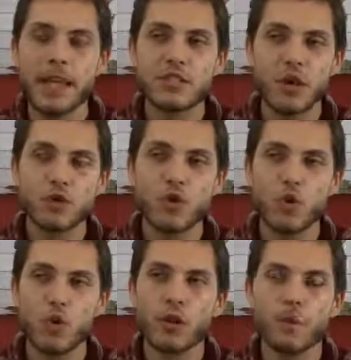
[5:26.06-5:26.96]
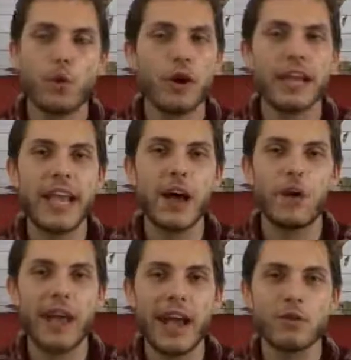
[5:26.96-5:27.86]
it's also worth pointing
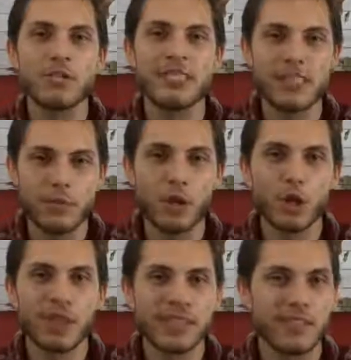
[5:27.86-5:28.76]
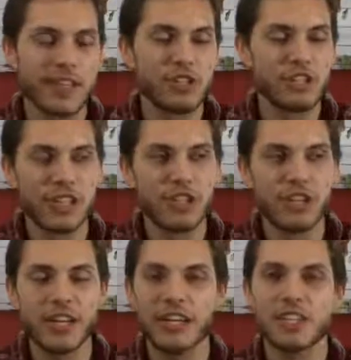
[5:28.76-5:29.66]
out how similar this
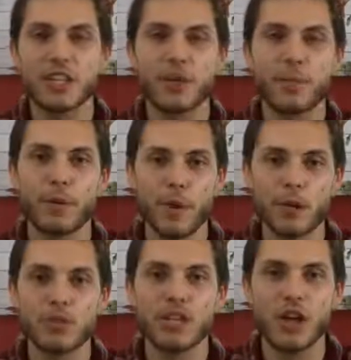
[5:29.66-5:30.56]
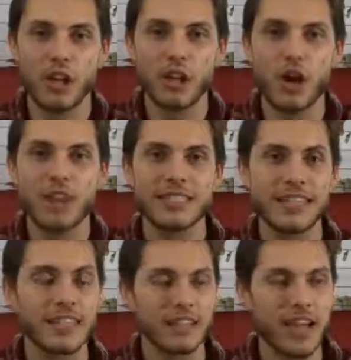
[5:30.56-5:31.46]
legislation is to the proposed gun laws
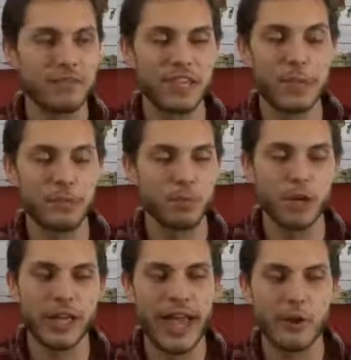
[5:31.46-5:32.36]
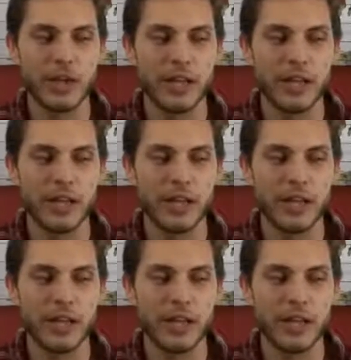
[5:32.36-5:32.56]
that the left keeps putting out,